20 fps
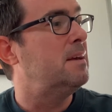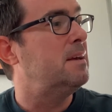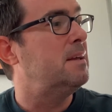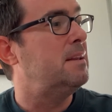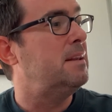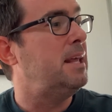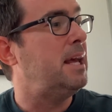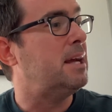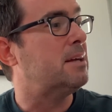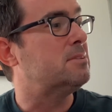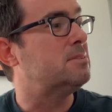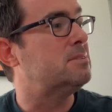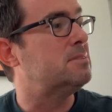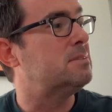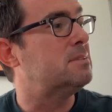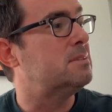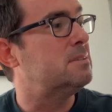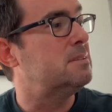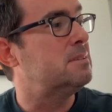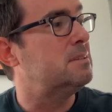Next,
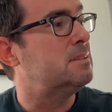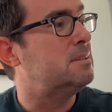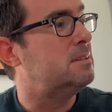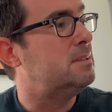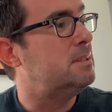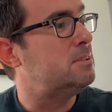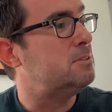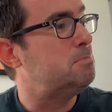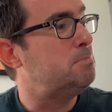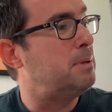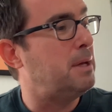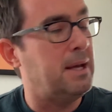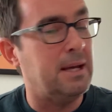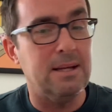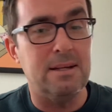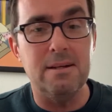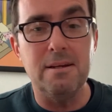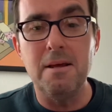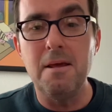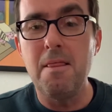this
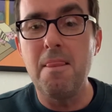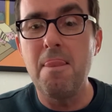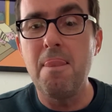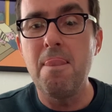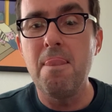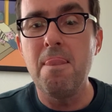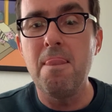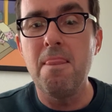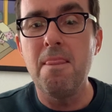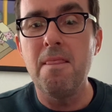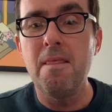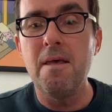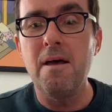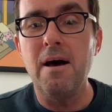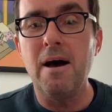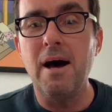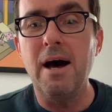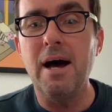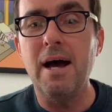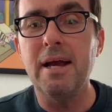band
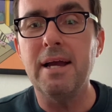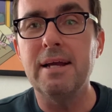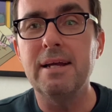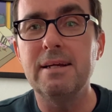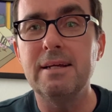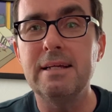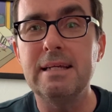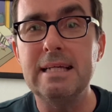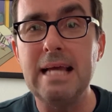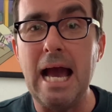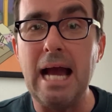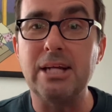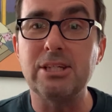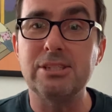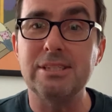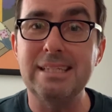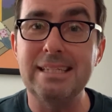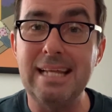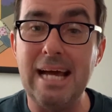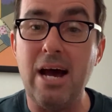I
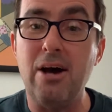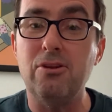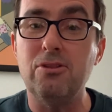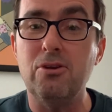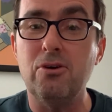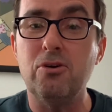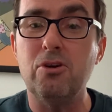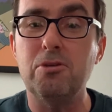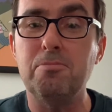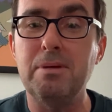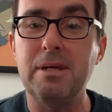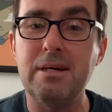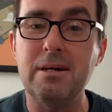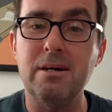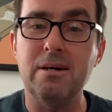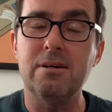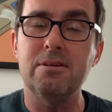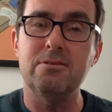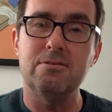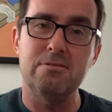actually downloaded
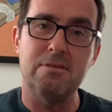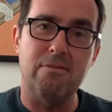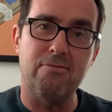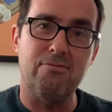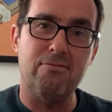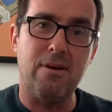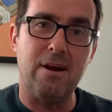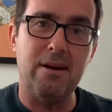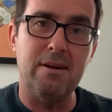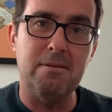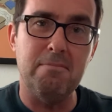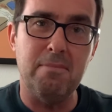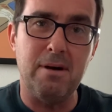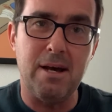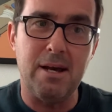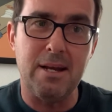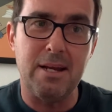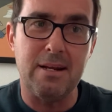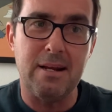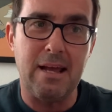because a friend of
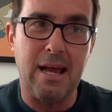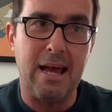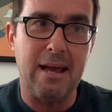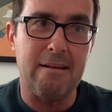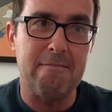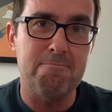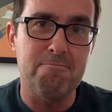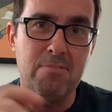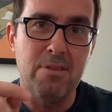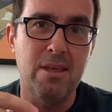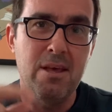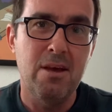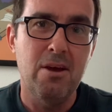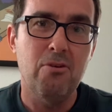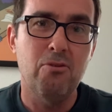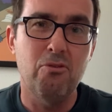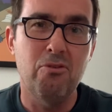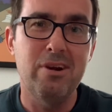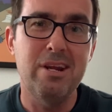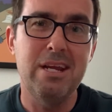mine had
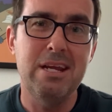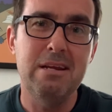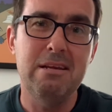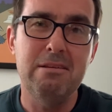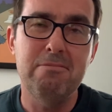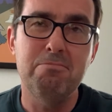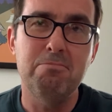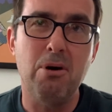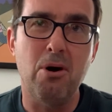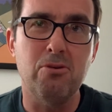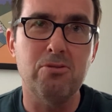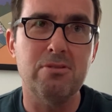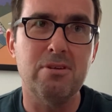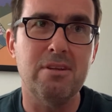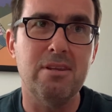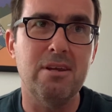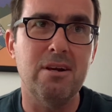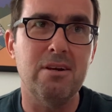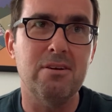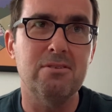
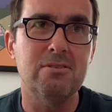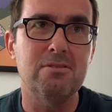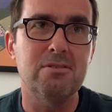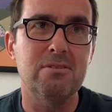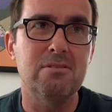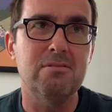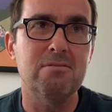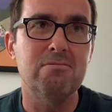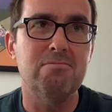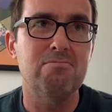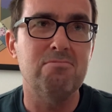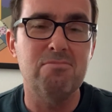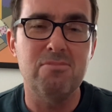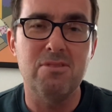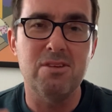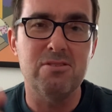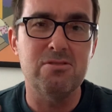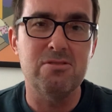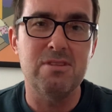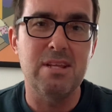reposted
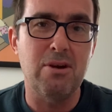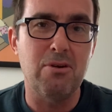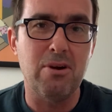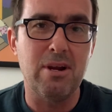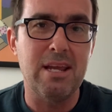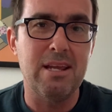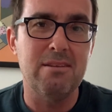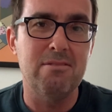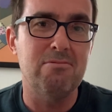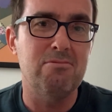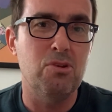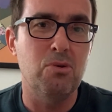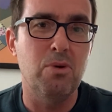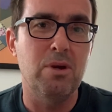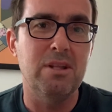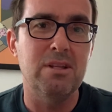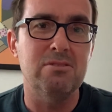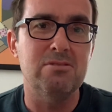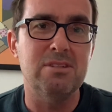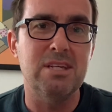they were
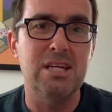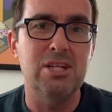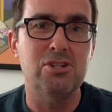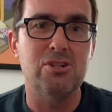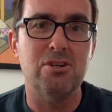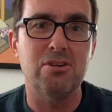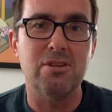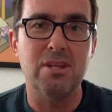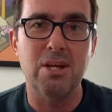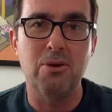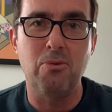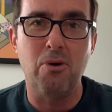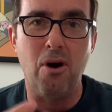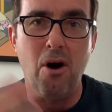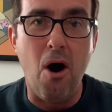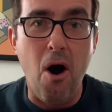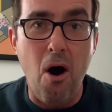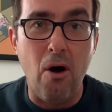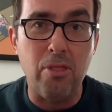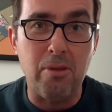doing this t-shirt thing where
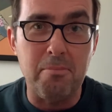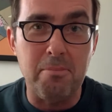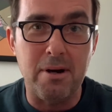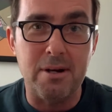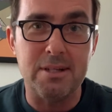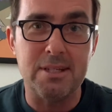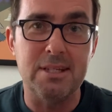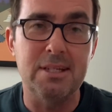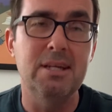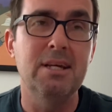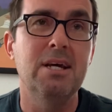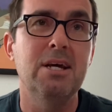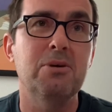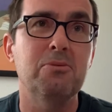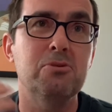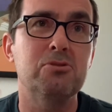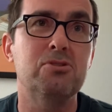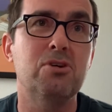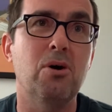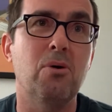all the money
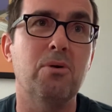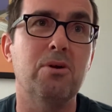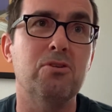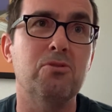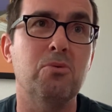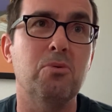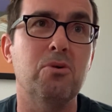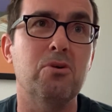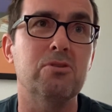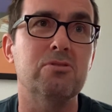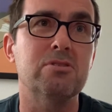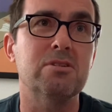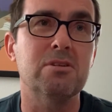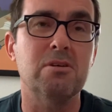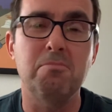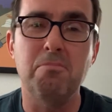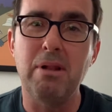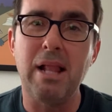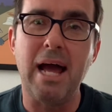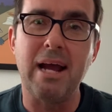was going towards
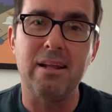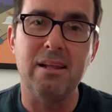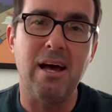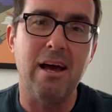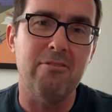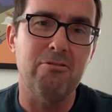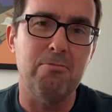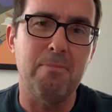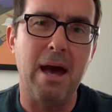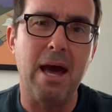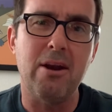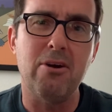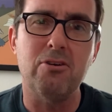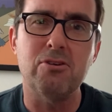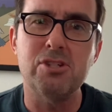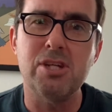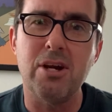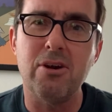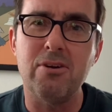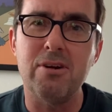some Black Lives Matter
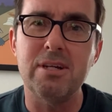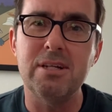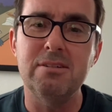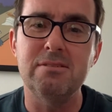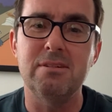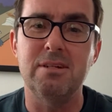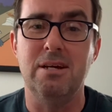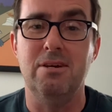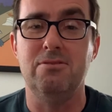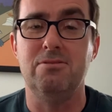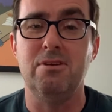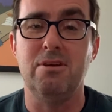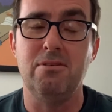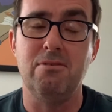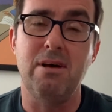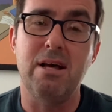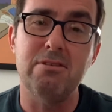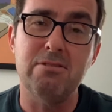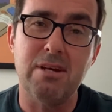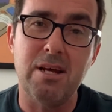charities. And I was like,
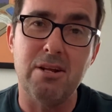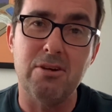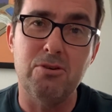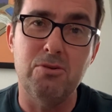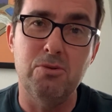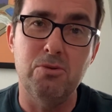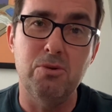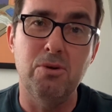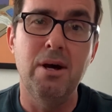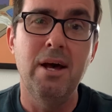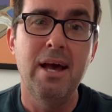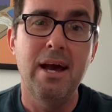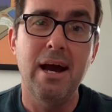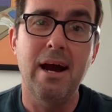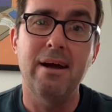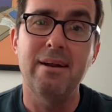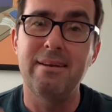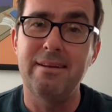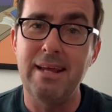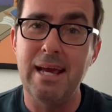well, that's kind of cool.
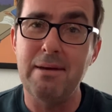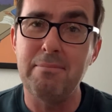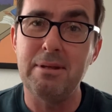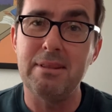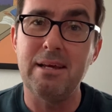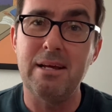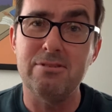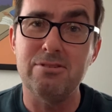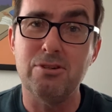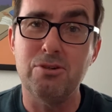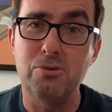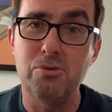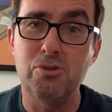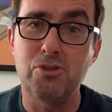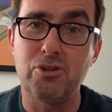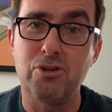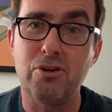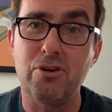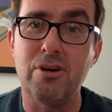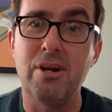And damn it, that's a cool
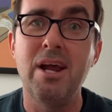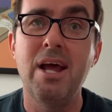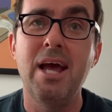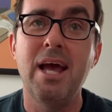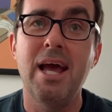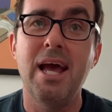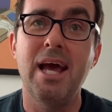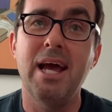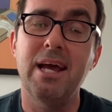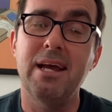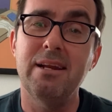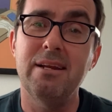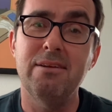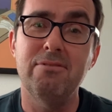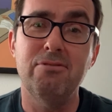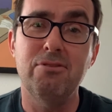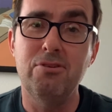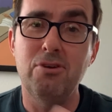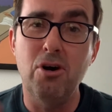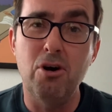shirt. And
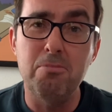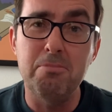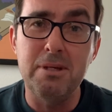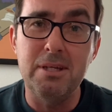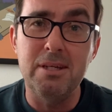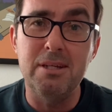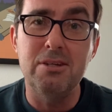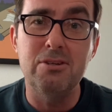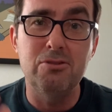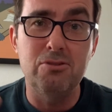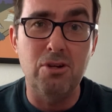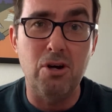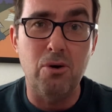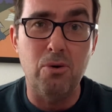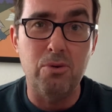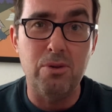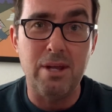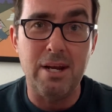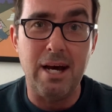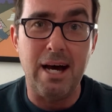if you know me, you
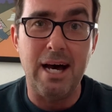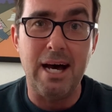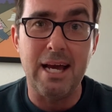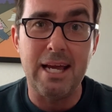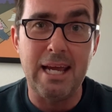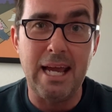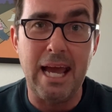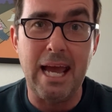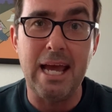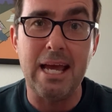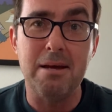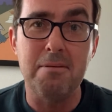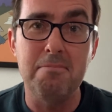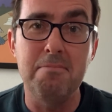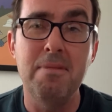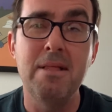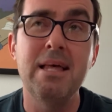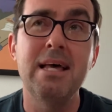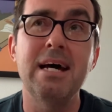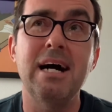know that I am
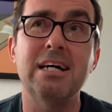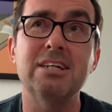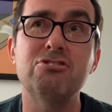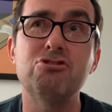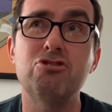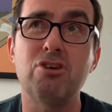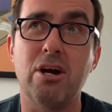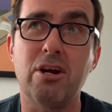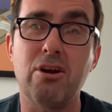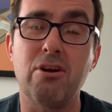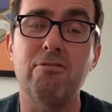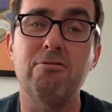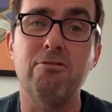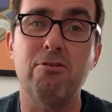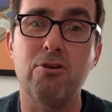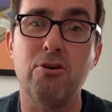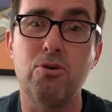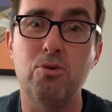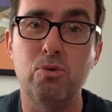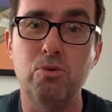a sucker
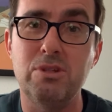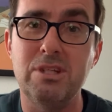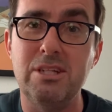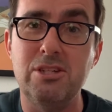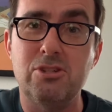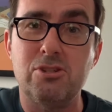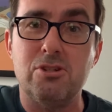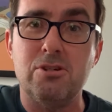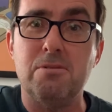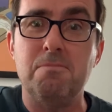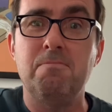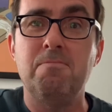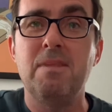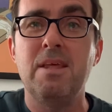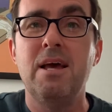for a cool t-shirt.